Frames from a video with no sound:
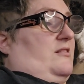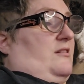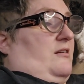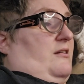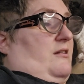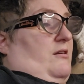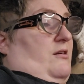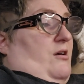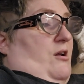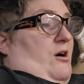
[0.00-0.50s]

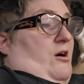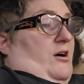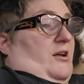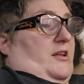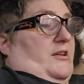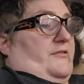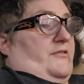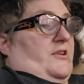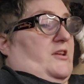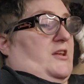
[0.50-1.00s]
not
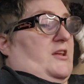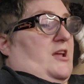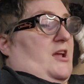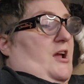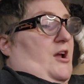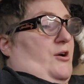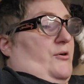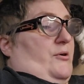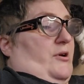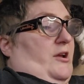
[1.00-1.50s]
even
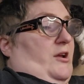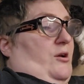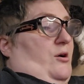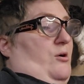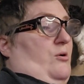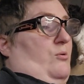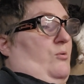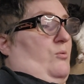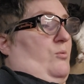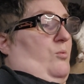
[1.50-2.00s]
caring
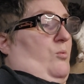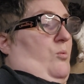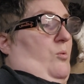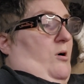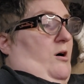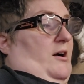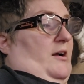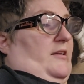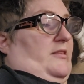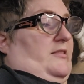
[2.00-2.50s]

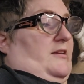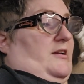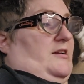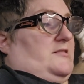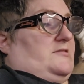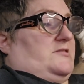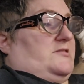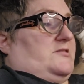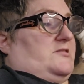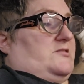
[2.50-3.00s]
why they
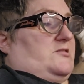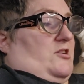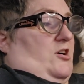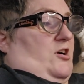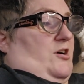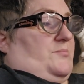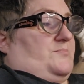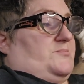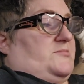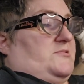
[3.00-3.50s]
had
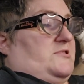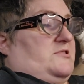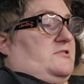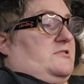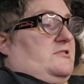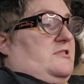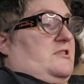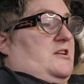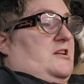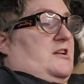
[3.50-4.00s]
stopped.
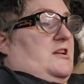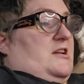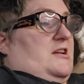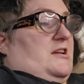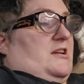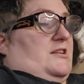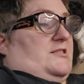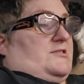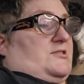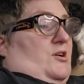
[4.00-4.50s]

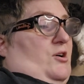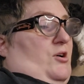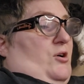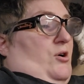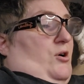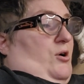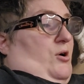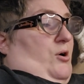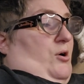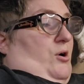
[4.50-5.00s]
His
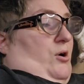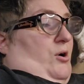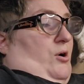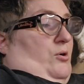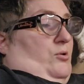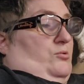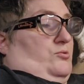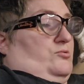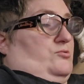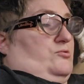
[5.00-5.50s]

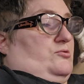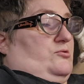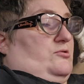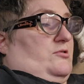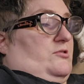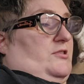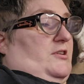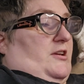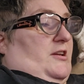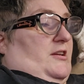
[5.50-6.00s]
own
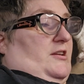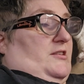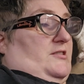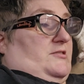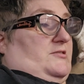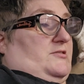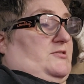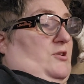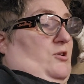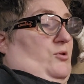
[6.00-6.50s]

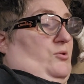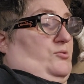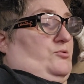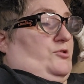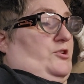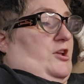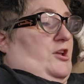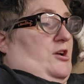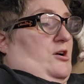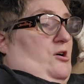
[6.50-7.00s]
his
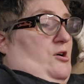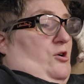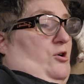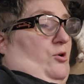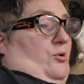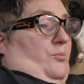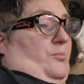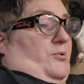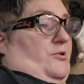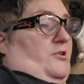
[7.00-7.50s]
only
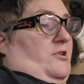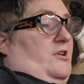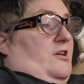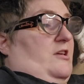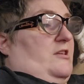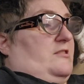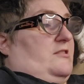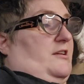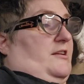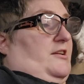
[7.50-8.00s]
hope
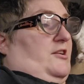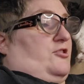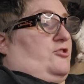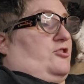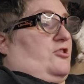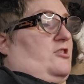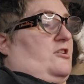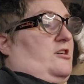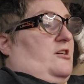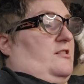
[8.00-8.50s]
that he
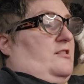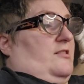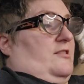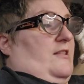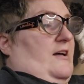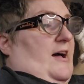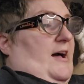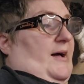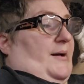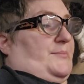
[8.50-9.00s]
could
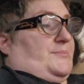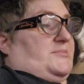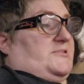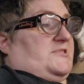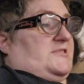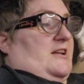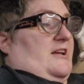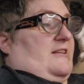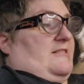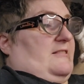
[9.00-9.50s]

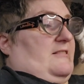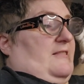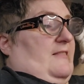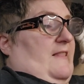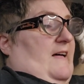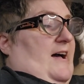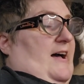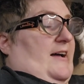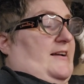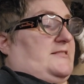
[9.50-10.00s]
collapse at
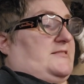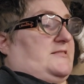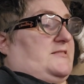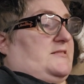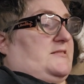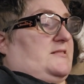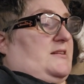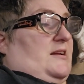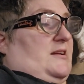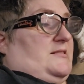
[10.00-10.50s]

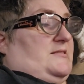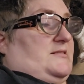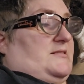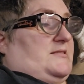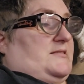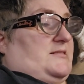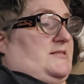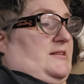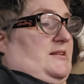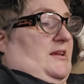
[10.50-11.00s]
last and
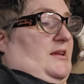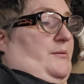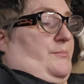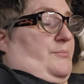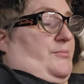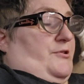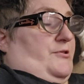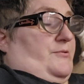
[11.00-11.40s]
sleep.